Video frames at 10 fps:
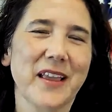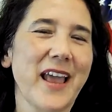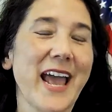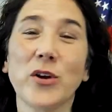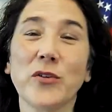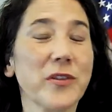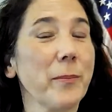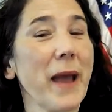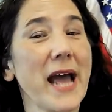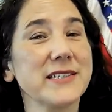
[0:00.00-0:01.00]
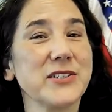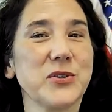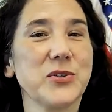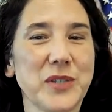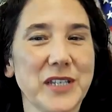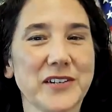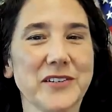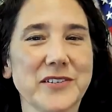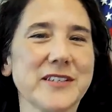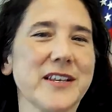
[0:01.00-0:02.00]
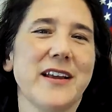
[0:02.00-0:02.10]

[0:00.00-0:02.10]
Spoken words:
And over the past 2 years,